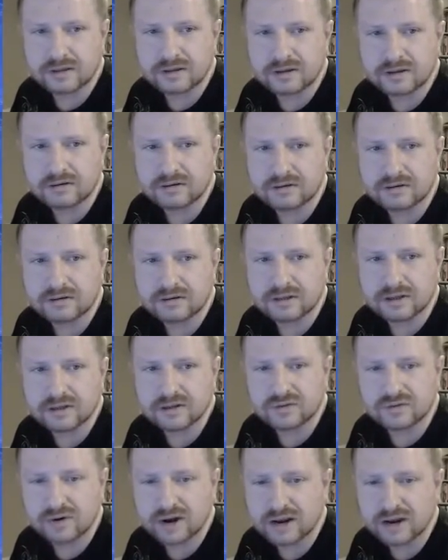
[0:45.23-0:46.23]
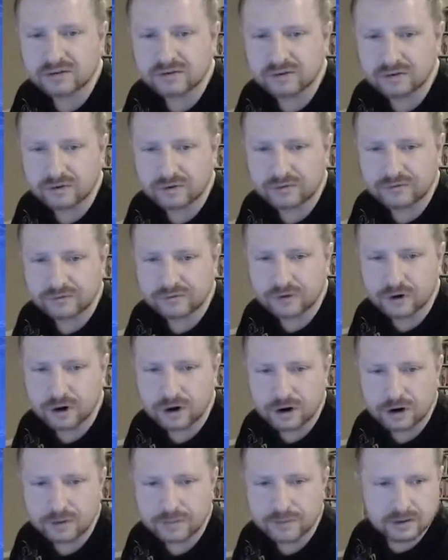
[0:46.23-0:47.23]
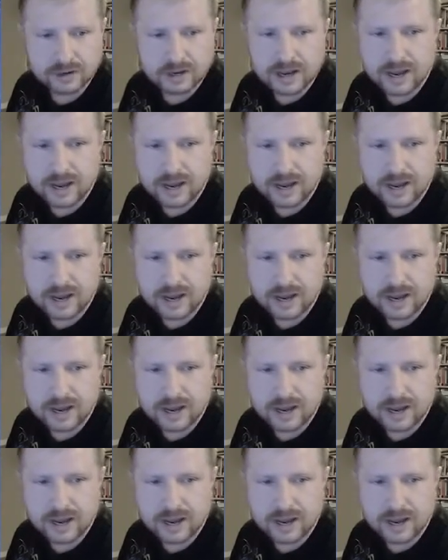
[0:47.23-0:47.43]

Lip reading: these tracks are from